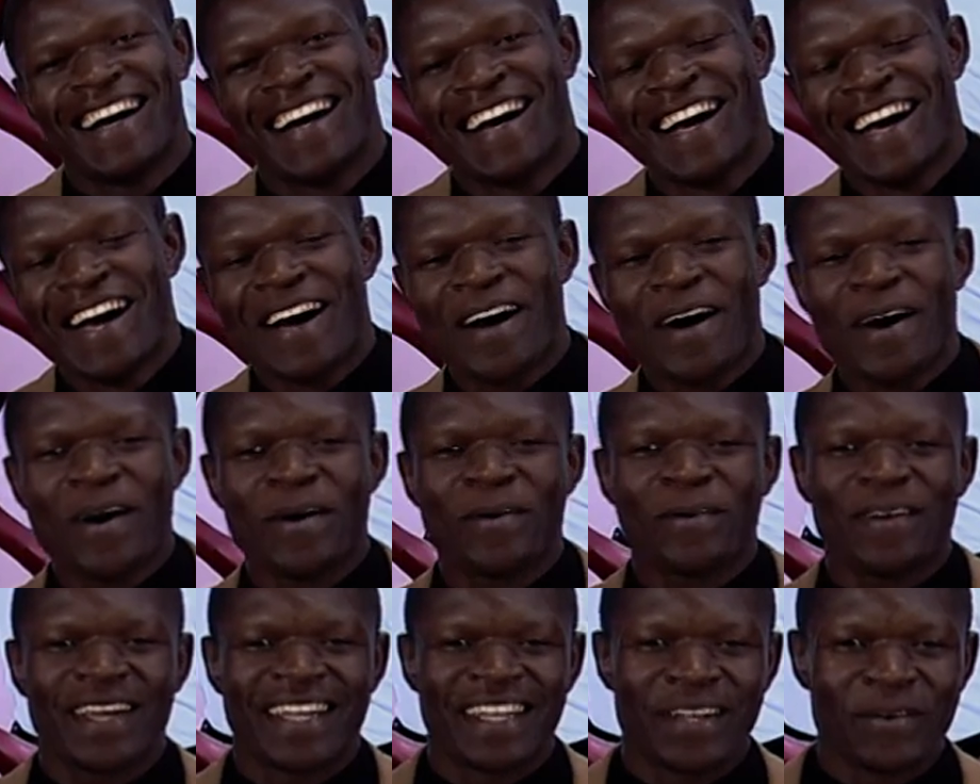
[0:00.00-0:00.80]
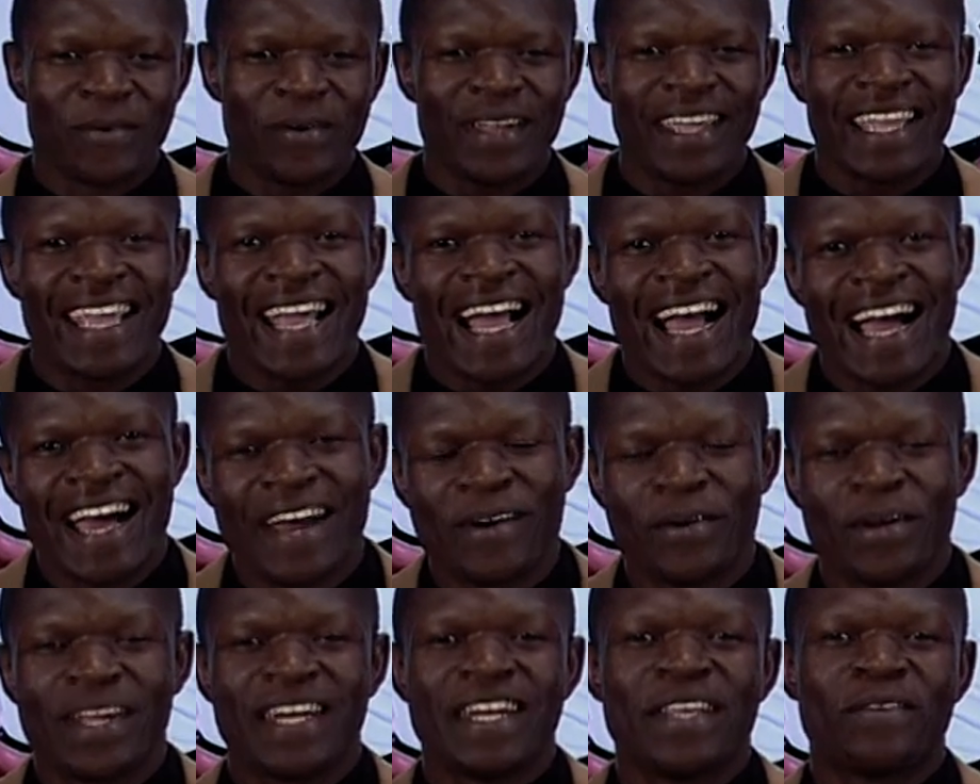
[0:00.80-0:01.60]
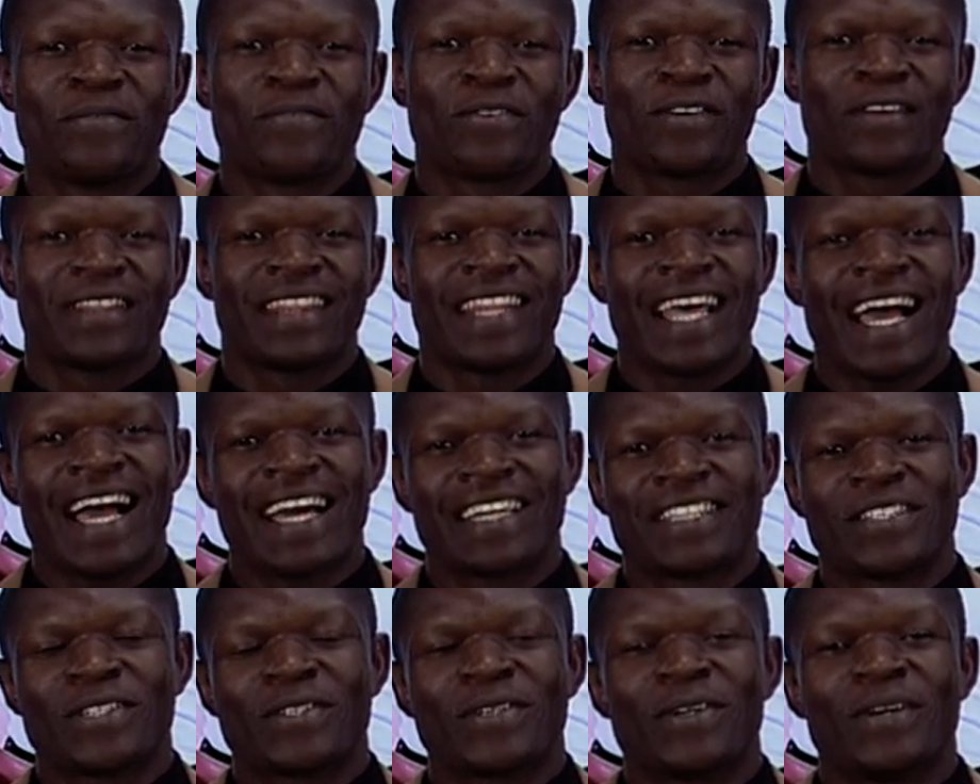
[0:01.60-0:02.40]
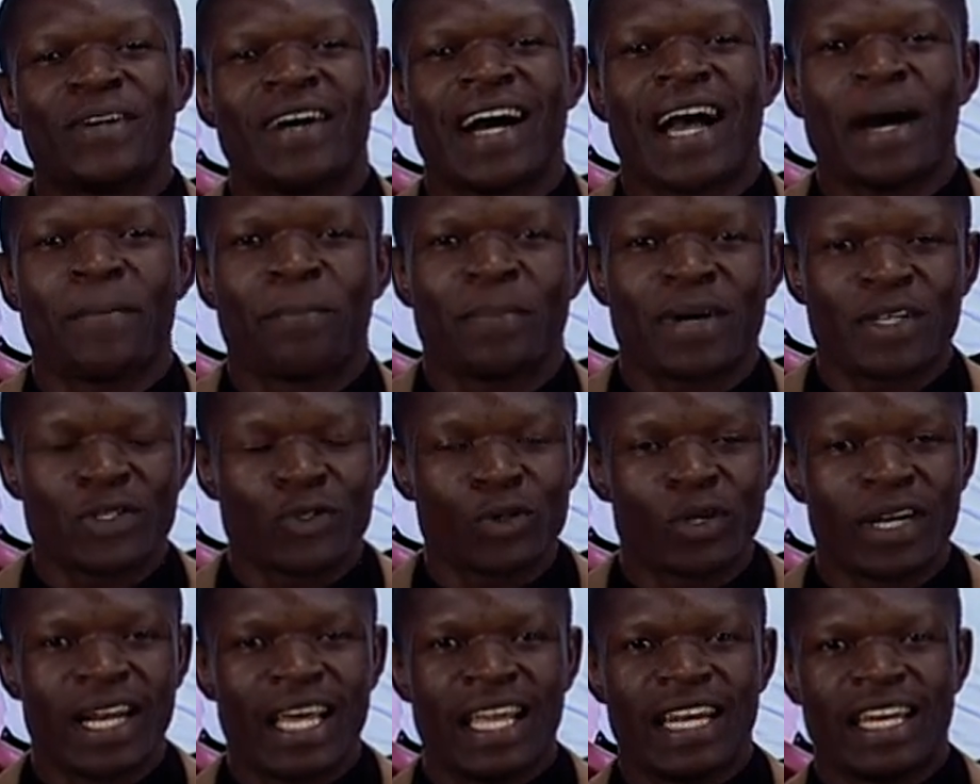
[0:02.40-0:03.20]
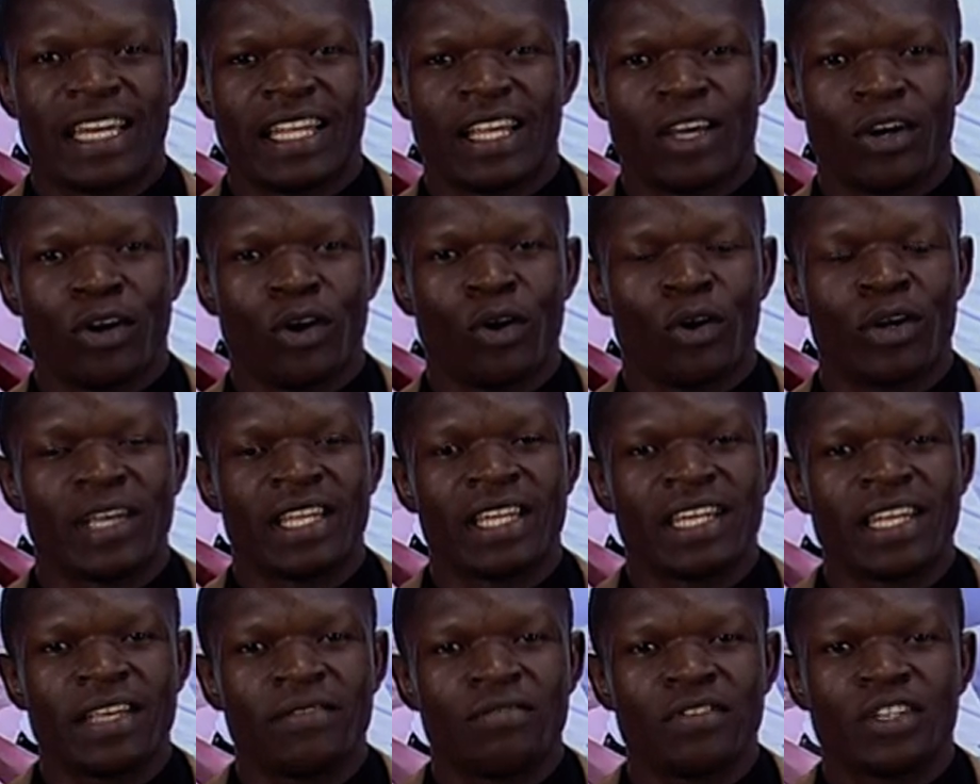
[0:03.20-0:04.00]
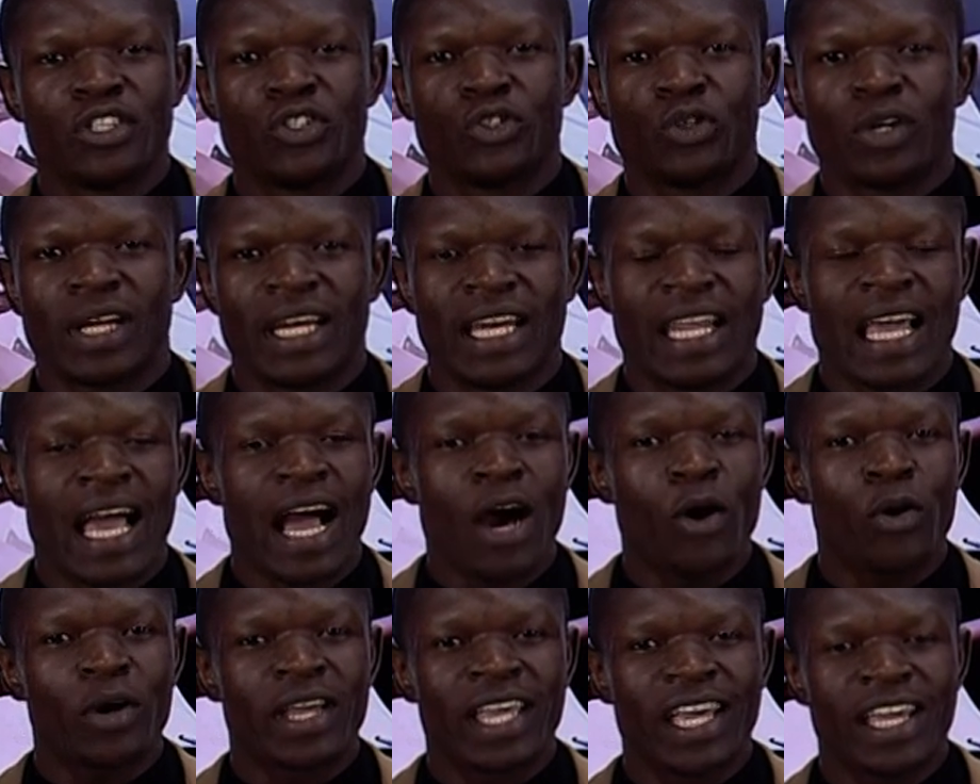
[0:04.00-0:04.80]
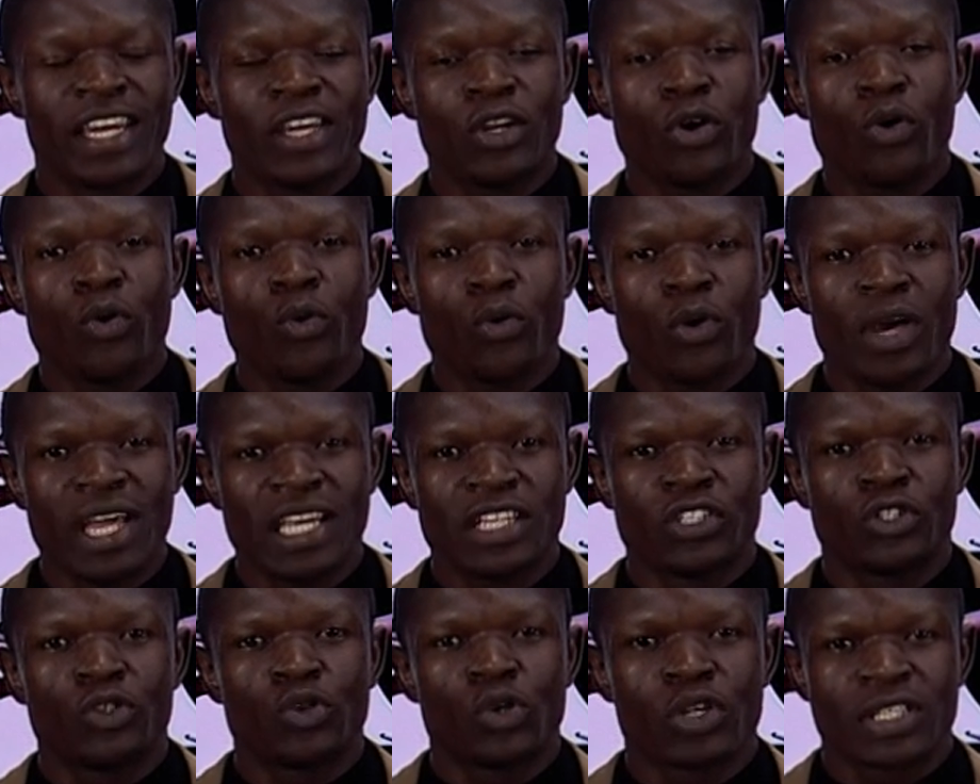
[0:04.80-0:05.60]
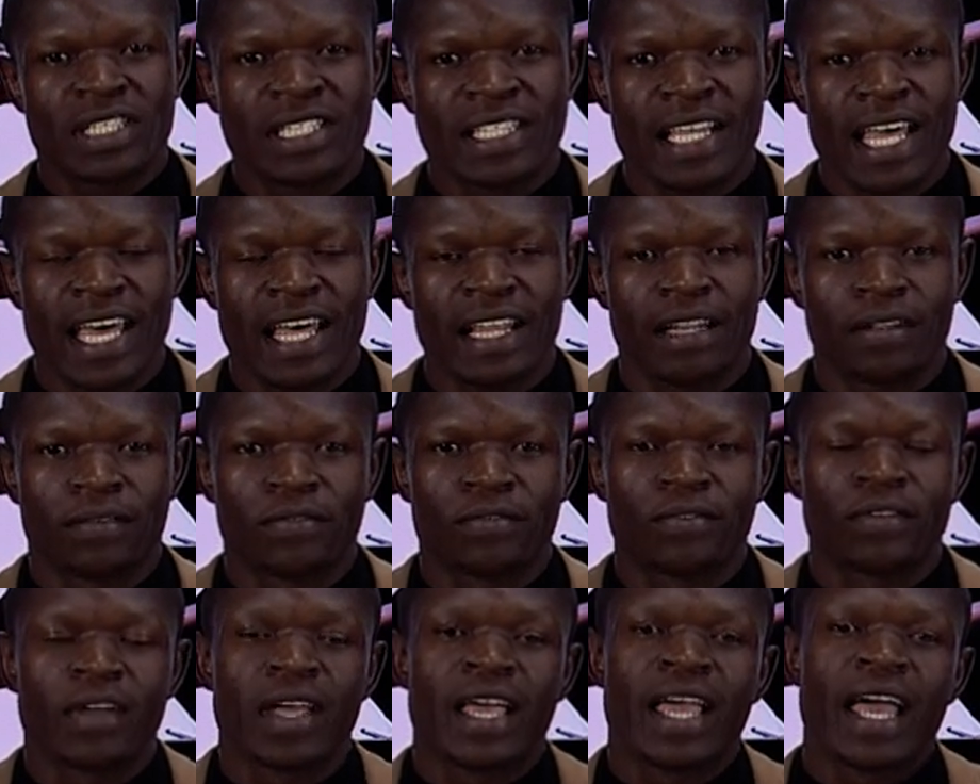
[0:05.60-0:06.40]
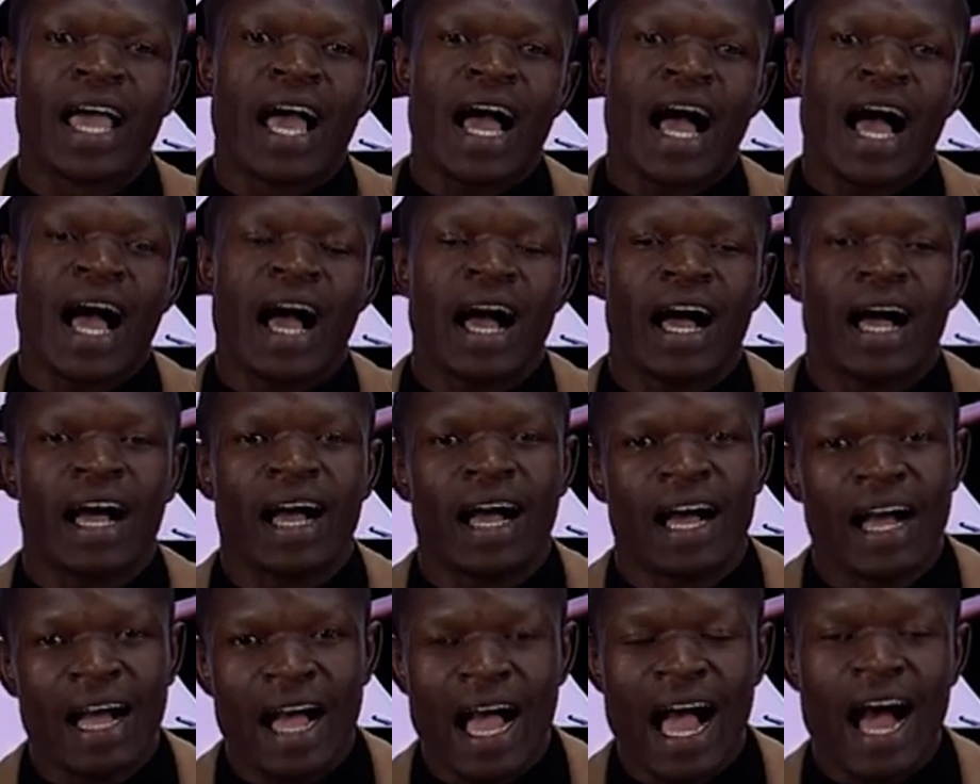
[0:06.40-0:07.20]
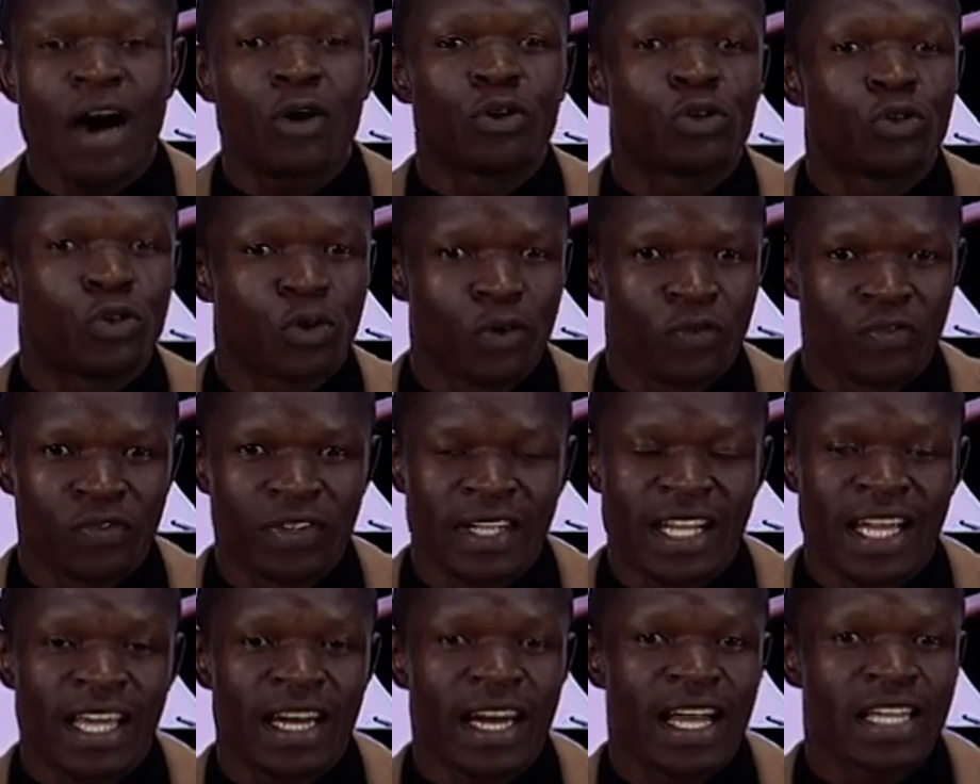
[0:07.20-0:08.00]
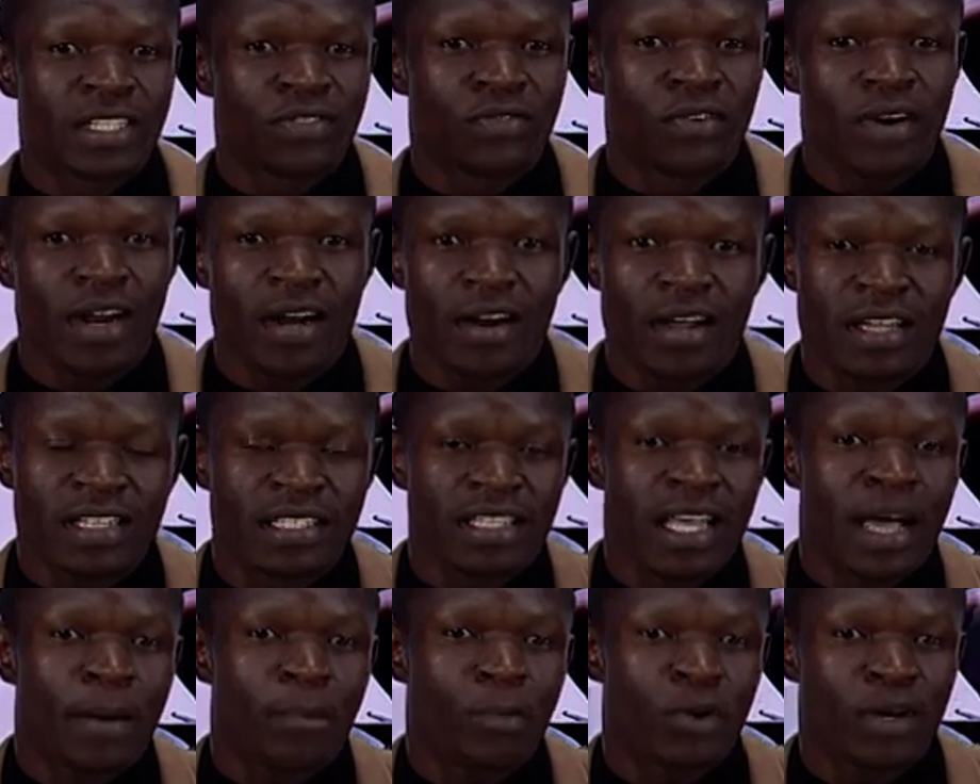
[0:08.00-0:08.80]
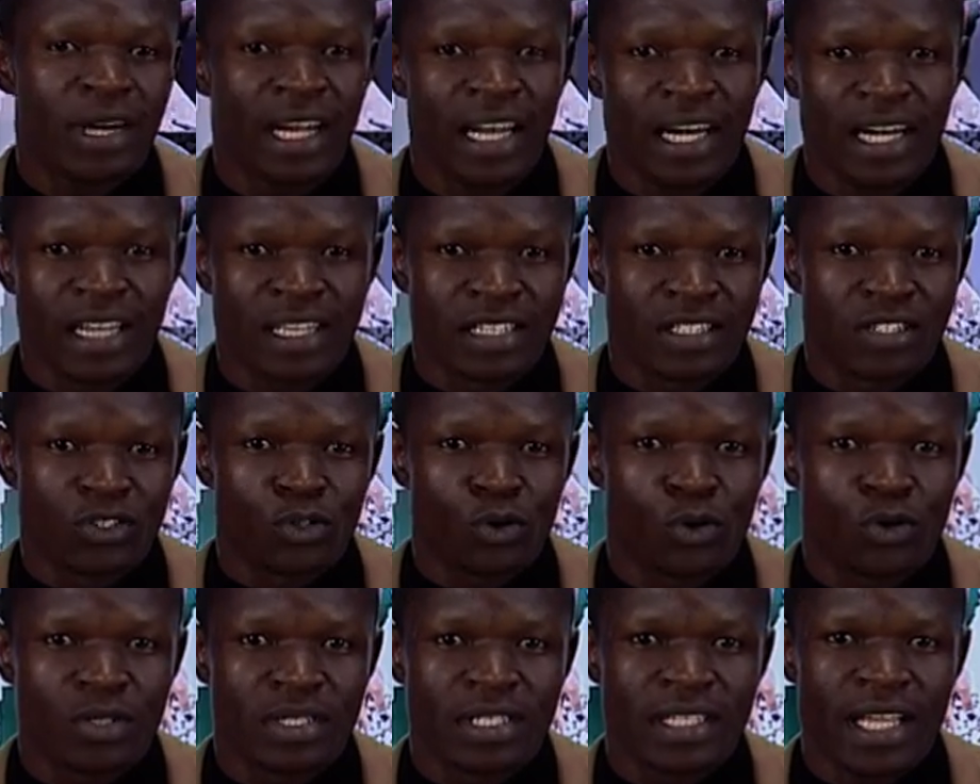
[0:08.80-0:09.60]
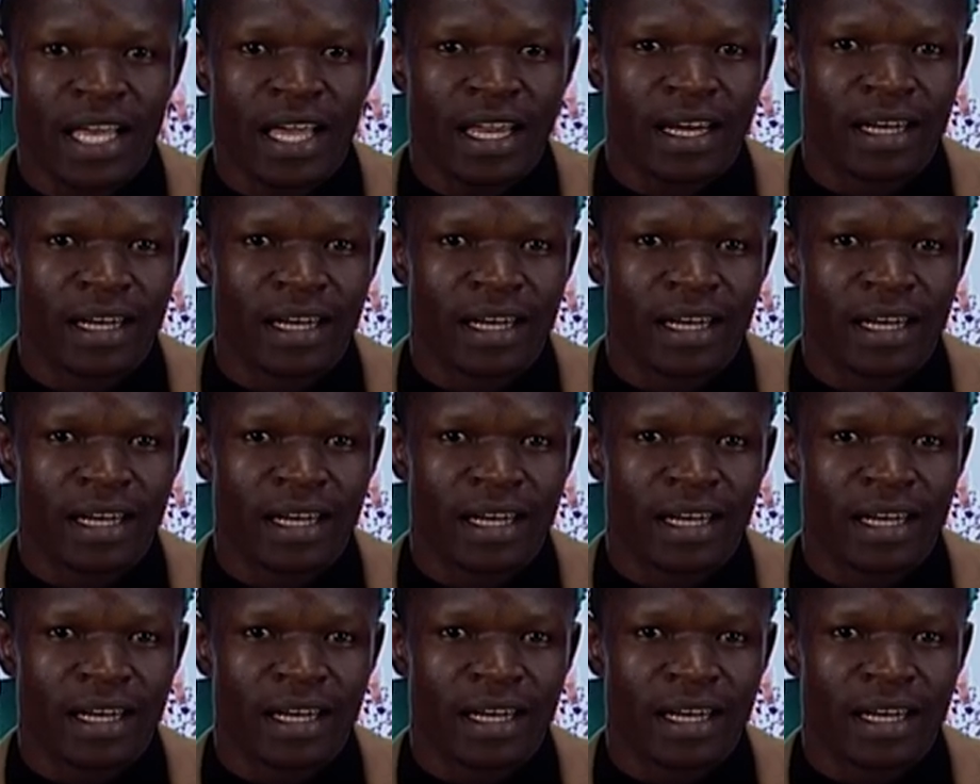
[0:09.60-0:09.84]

All right, we are ready for that. So personally or individually, how can you rate yourself out of 10 as far as modeling is concerned?